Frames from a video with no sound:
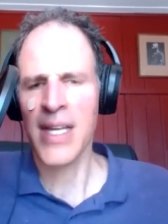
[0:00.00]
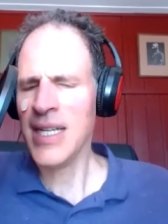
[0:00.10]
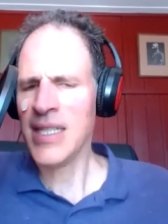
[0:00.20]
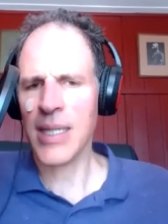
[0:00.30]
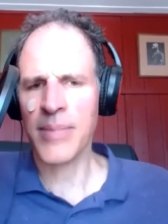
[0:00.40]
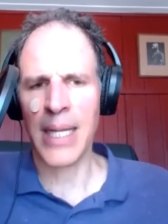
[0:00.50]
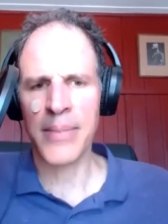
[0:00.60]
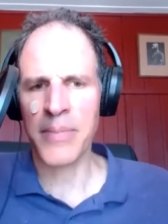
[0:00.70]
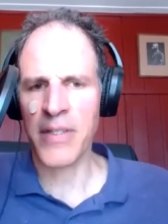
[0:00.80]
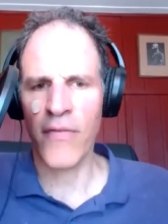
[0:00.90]

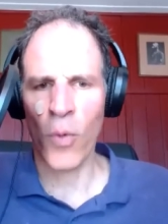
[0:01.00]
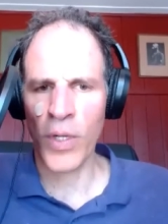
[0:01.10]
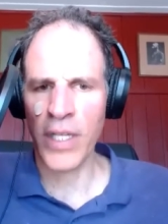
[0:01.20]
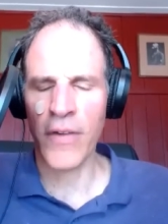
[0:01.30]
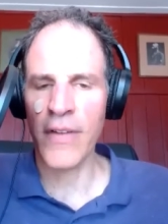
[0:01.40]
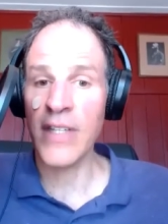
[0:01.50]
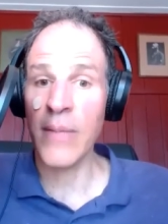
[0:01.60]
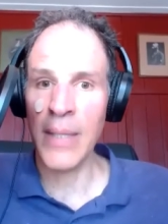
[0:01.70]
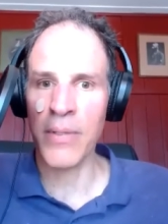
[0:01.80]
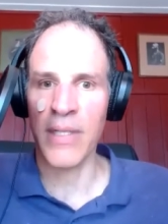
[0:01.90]
sometimes up to 40 or 50
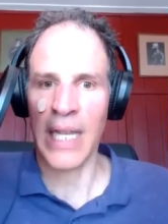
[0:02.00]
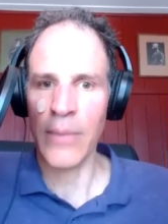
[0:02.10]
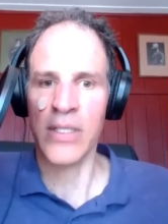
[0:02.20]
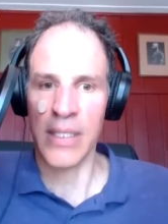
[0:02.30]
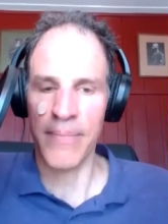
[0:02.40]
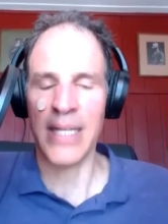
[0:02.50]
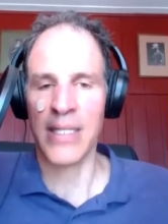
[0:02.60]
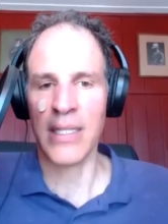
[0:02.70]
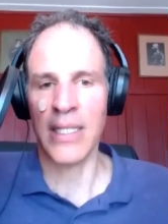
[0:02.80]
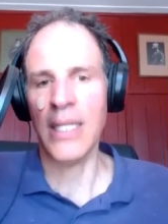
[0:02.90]
people. And I was
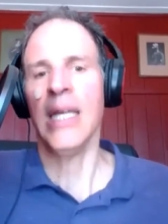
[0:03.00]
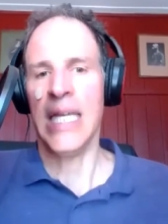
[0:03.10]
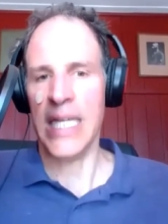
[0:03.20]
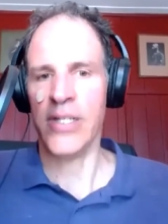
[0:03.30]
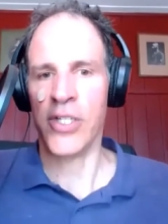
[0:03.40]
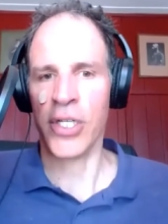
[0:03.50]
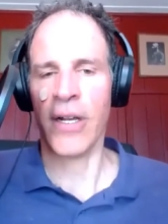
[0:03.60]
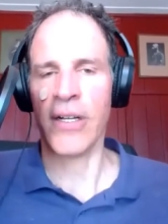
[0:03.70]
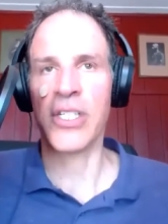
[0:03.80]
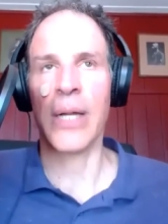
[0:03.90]
basically in
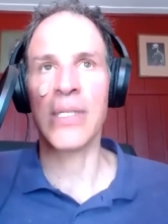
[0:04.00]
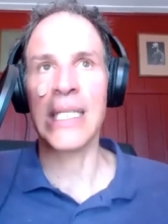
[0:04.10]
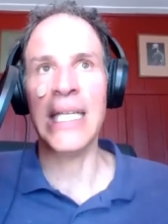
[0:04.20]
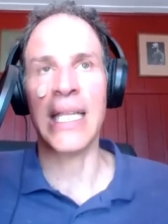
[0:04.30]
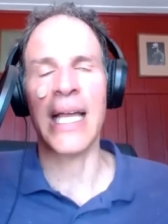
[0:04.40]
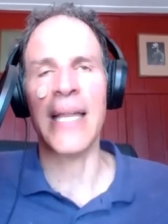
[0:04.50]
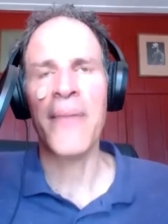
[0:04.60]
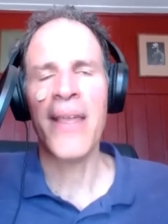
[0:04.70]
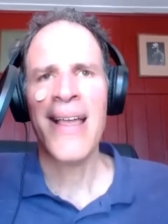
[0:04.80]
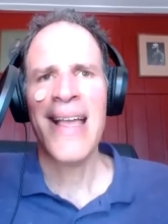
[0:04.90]
charge, I was leading that.
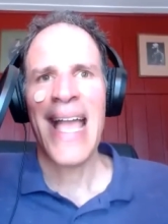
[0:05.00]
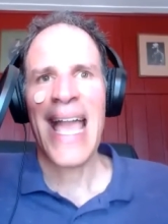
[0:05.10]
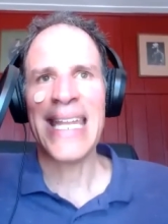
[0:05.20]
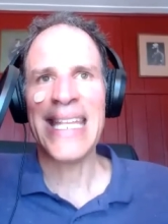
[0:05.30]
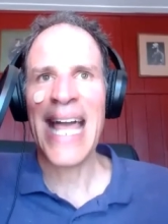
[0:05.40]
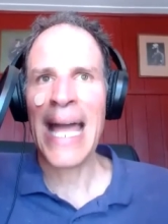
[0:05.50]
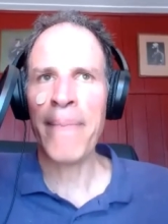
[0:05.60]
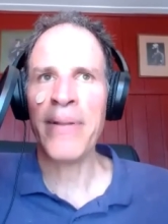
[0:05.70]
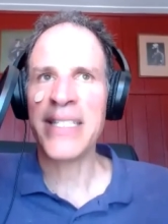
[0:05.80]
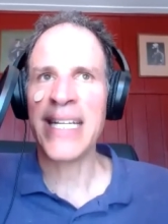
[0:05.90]
And in that
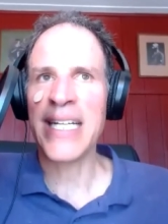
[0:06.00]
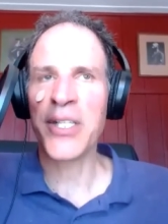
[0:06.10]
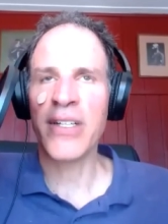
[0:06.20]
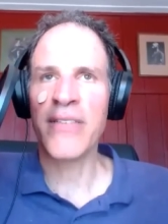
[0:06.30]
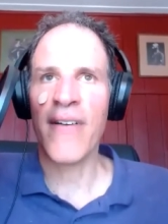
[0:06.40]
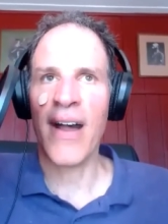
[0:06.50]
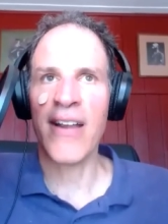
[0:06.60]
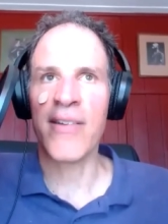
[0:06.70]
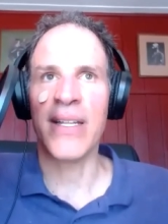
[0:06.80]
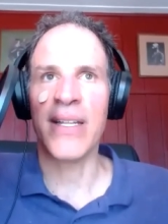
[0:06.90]
particular
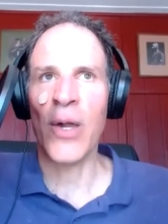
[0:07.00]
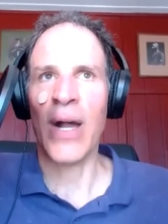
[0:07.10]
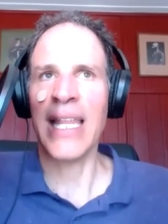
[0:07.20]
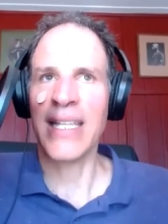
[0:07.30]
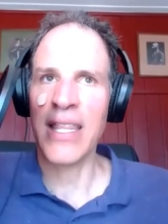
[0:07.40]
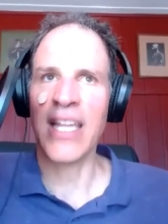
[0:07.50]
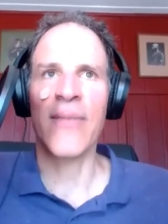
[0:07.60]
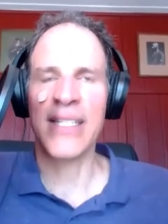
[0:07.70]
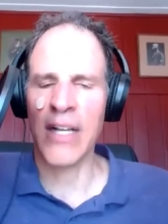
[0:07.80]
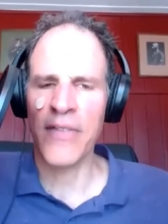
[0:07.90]
environment, you know, I like to think of
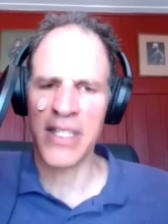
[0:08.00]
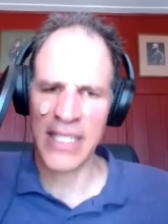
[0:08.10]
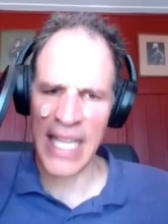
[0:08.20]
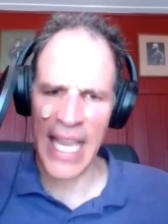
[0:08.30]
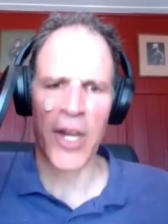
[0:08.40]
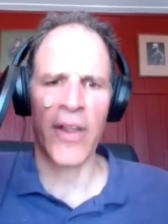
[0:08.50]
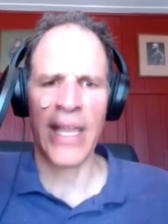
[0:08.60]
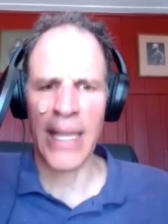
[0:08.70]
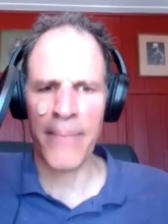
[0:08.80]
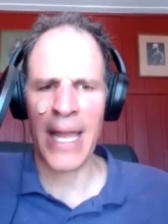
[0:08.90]
myself as this
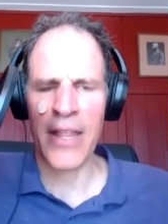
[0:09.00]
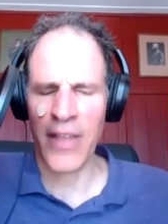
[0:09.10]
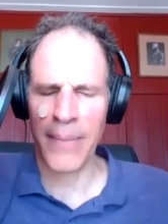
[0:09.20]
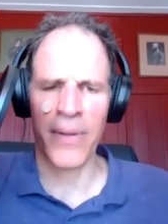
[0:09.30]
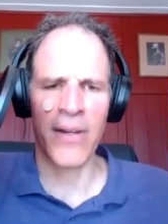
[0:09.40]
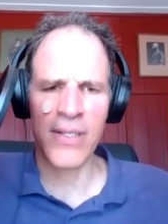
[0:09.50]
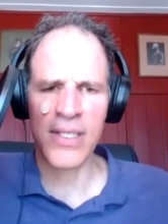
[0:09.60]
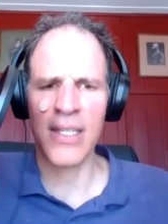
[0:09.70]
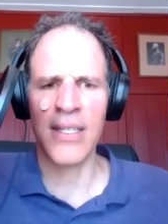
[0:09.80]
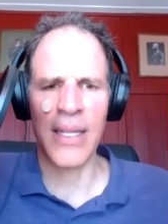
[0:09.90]
caring, empathic
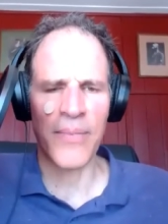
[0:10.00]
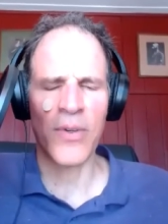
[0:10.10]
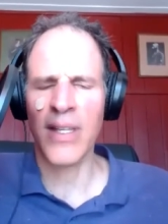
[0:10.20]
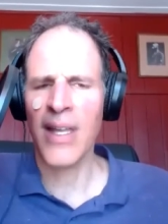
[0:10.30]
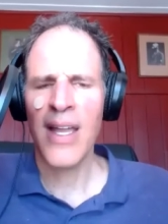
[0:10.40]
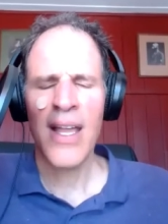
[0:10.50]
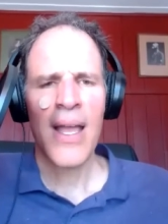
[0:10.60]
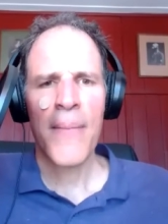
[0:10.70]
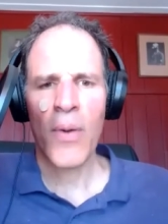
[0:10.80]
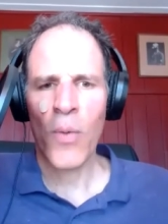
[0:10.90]
person. I'm really,
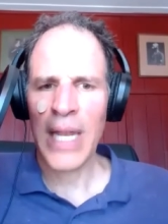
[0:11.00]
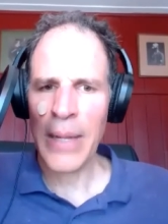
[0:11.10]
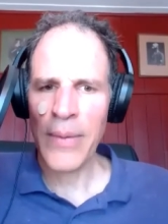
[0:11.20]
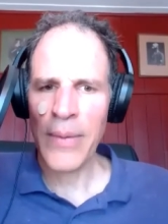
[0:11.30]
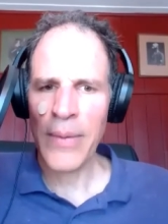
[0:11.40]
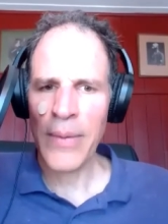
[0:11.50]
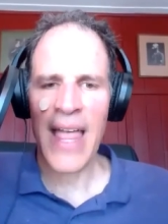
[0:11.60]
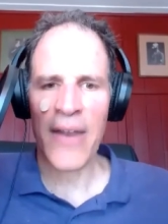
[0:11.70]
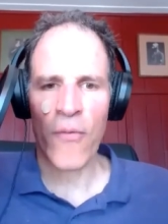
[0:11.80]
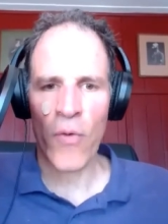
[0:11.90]
but when I was in
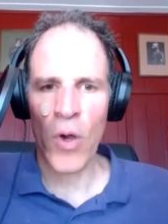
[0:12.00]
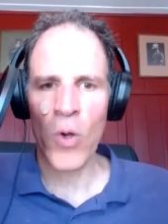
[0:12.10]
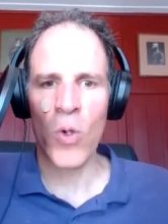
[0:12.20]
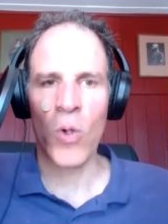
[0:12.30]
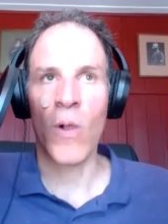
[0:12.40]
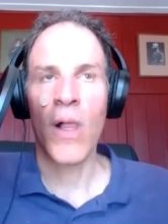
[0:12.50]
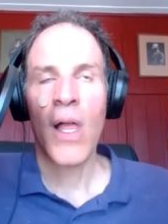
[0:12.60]
that role